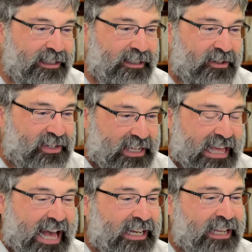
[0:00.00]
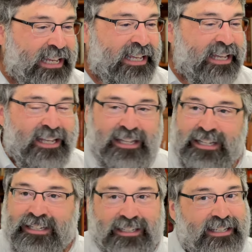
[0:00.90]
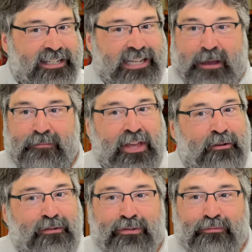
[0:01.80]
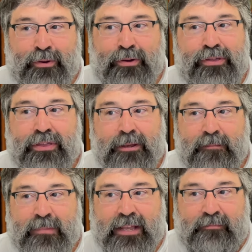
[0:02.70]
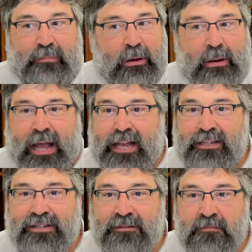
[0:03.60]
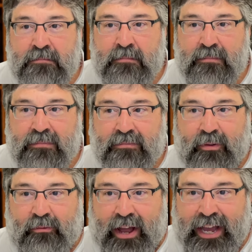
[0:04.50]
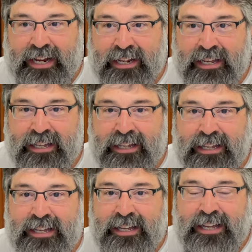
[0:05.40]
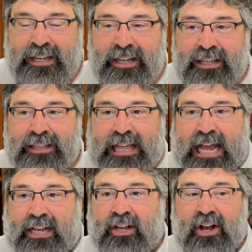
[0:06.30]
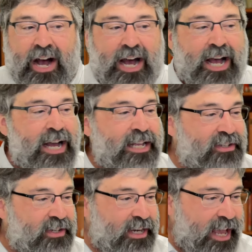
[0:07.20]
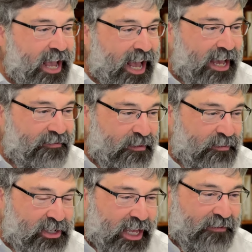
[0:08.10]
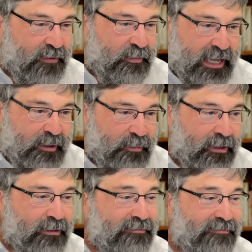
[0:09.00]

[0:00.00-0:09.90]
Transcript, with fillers: You see that? Same thing with Ruth and Boaz, right? that God's going to have himself a people